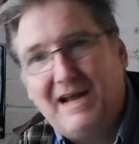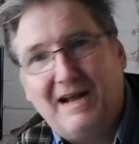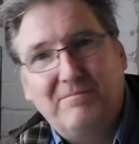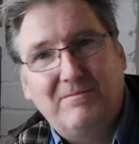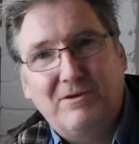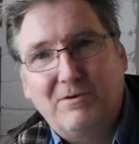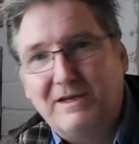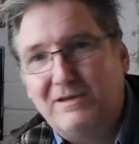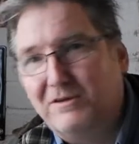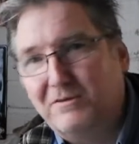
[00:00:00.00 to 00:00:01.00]
I'm
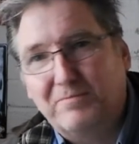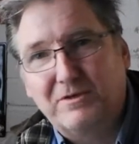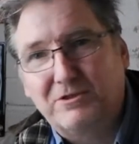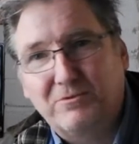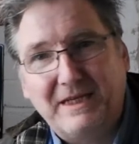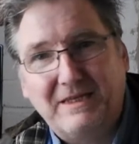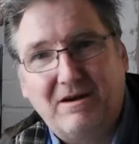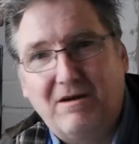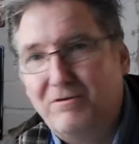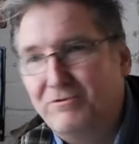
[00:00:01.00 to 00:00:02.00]
doing duck
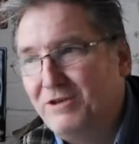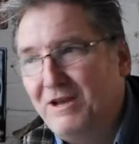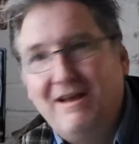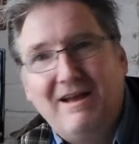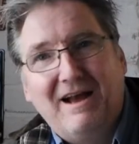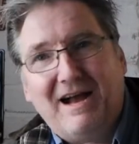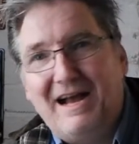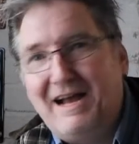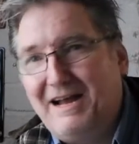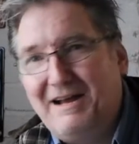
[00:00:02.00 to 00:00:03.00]
prosciuttos,
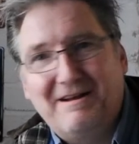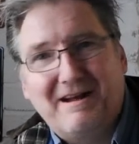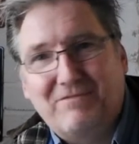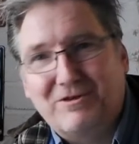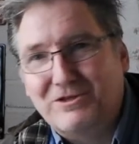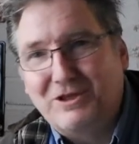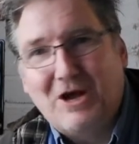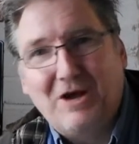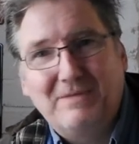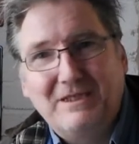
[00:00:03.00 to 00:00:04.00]
I've got
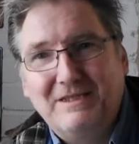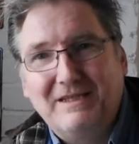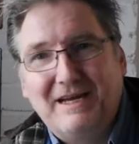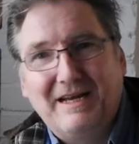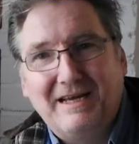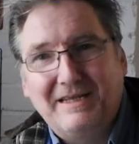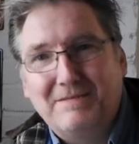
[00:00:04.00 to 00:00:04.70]
salamis in there.